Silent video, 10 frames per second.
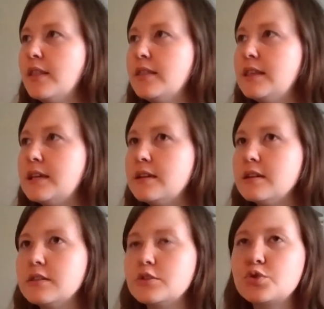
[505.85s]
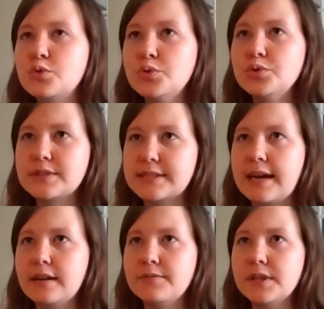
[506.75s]
the school
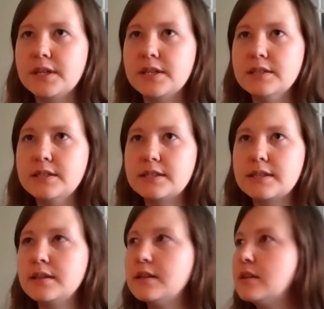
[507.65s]
side of this.